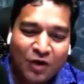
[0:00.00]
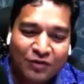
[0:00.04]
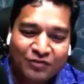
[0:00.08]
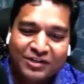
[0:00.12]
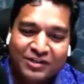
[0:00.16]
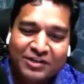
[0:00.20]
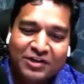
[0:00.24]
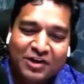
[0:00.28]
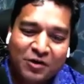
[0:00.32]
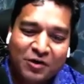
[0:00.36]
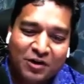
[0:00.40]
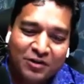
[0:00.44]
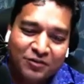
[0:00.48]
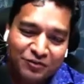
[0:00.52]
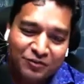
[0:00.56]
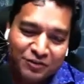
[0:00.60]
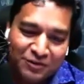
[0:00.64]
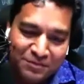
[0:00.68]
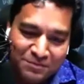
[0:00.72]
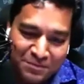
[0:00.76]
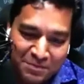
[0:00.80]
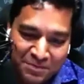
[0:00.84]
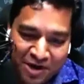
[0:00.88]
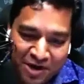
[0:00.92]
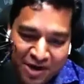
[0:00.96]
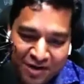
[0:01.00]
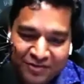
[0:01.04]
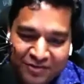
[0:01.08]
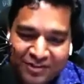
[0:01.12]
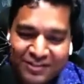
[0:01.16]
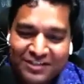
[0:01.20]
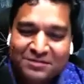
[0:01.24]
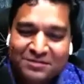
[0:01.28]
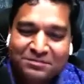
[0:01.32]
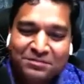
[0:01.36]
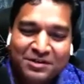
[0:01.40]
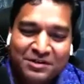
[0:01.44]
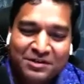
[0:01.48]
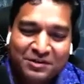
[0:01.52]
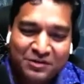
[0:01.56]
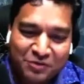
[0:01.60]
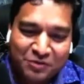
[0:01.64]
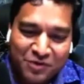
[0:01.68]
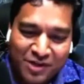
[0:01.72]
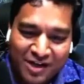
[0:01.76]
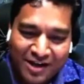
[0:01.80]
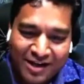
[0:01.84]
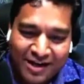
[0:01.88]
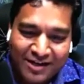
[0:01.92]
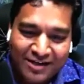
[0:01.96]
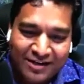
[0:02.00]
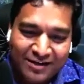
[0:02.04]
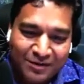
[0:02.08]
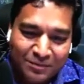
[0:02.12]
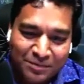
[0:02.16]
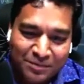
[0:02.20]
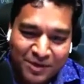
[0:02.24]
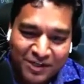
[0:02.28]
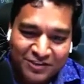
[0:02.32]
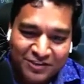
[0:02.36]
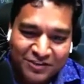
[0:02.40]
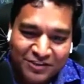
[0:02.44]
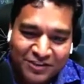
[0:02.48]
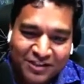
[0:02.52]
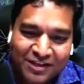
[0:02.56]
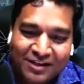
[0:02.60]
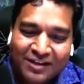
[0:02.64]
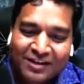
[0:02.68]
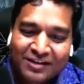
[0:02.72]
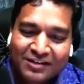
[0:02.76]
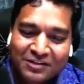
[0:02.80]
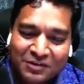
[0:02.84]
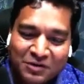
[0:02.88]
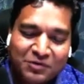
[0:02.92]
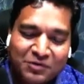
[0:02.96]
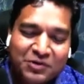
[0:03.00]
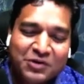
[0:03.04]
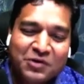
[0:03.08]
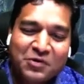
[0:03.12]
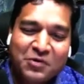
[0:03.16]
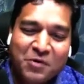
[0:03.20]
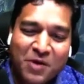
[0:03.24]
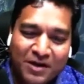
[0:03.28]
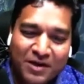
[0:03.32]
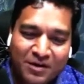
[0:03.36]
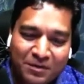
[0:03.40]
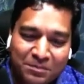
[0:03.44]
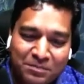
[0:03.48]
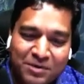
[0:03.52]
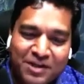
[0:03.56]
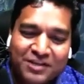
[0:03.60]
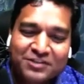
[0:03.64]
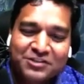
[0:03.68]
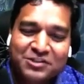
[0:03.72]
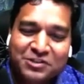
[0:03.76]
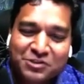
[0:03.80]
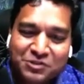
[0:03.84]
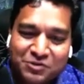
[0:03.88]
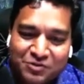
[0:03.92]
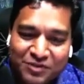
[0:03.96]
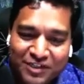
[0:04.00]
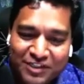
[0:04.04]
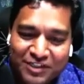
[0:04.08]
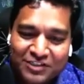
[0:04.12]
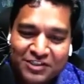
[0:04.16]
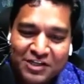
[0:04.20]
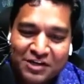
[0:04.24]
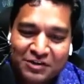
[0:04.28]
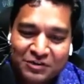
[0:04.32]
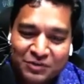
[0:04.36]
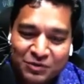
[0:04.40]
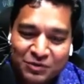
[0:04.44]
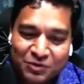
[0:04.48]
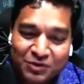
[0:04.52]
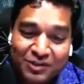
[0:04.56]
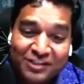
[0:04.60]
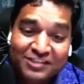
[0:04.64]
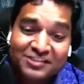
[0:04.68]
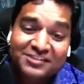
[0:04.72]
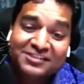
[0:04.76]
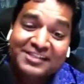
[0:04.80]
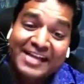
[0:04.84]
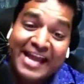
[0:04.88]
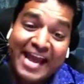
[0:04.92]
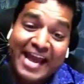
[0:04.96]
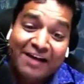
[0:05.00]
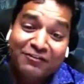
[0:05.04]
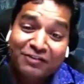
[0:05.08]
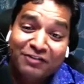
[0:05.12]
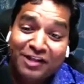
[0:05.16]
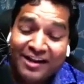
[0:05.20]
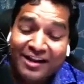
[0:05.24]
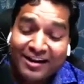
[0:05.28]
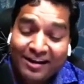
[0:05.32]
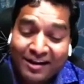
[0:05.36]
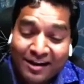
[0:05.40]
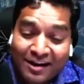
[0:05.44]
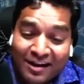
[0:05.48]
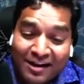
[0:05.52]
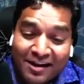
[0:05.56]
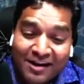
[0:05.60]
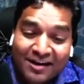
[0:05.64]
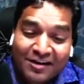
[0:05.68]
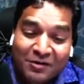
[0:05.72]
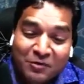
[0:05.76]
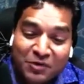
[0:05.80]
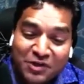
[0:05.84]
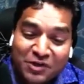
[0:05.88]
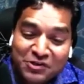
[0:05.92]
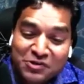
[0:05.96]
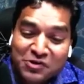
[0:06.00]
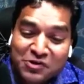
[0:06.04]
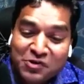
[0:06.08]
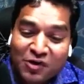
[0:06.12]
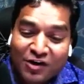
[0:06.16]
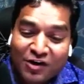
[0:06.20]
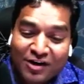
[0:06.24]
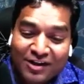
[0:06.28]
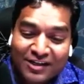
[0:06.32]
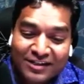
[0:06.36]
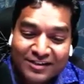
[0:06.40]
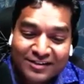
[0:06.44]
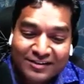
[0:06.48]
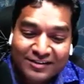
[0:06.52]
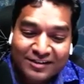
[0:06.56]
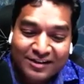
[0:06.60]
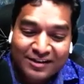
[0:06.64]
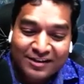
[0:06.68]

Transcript: We call from private number. We hide our patient. We don't want our patients to reach out to us." They have like, what do you call it?